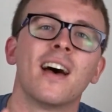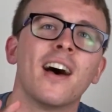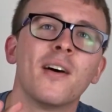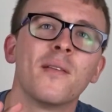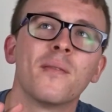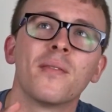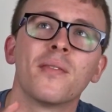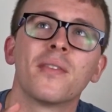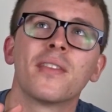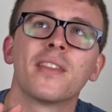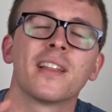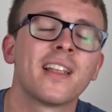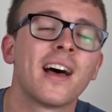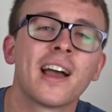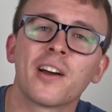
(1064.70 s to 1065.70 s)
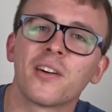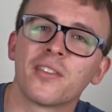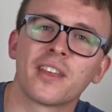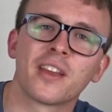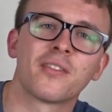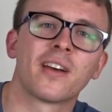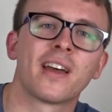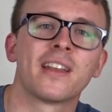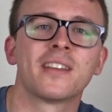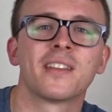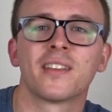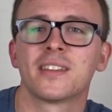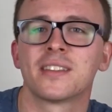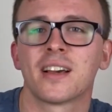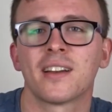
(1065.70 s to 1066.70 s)
the light on the other end
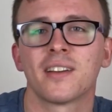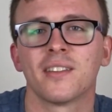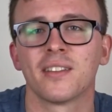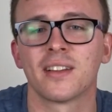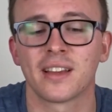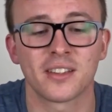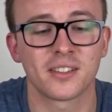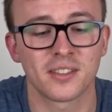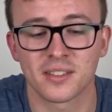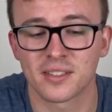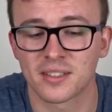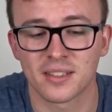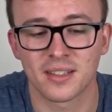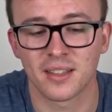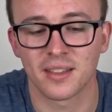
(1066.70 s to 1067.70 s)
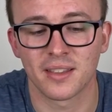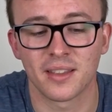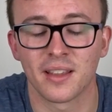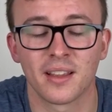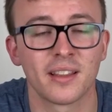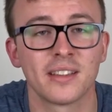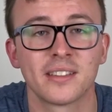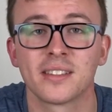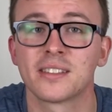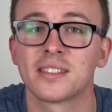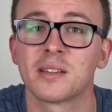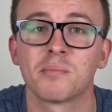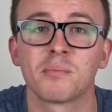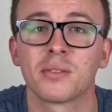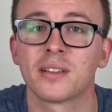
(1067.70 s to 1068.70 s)
of the tunnel? It's as
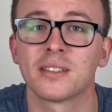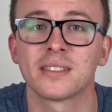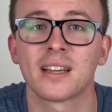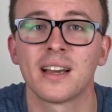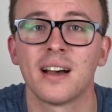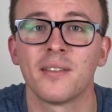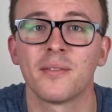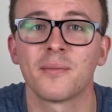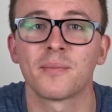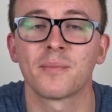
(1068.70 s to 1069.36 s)
simple as that.